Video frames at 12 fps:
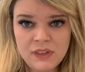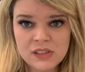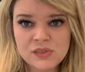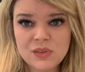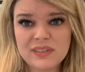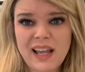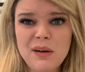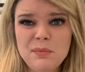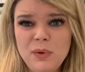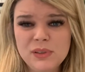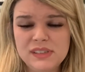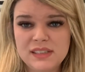So now
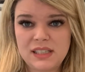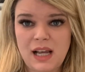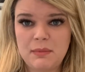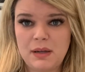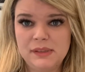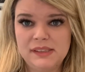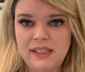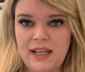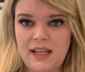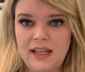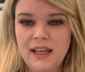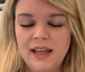most of the time I would
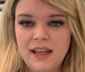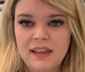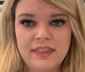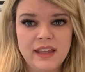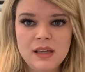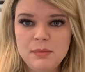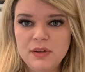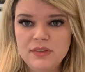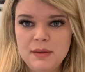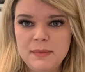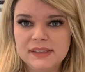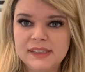say, think about
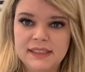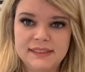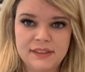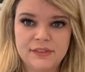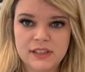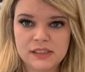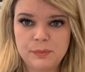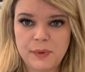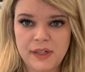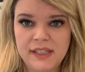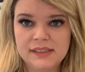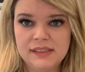them as like different
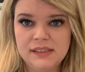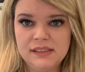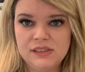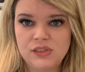experiences.